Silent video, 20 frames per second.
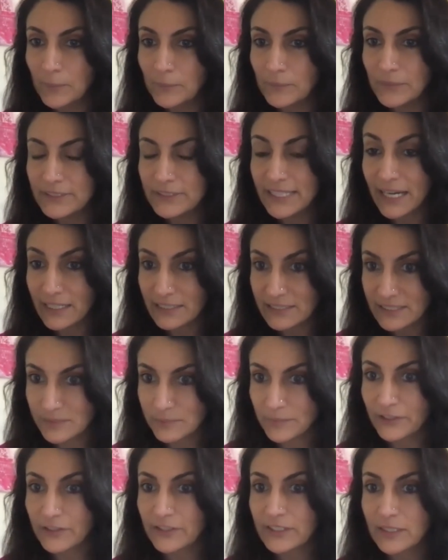Yes,
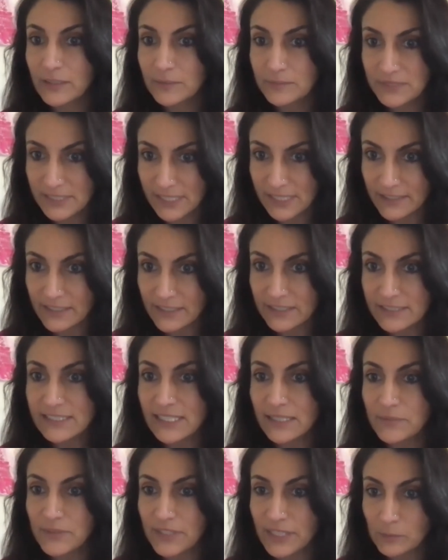Miriam said the
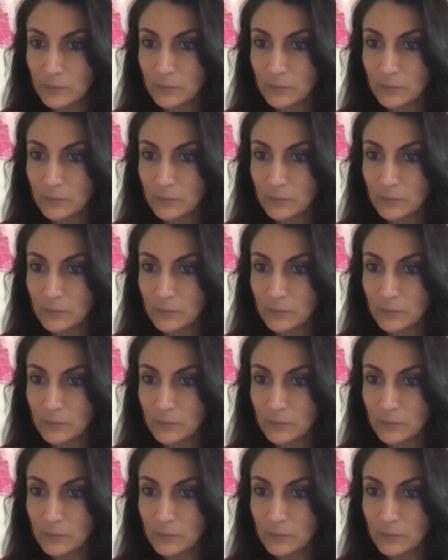same thing.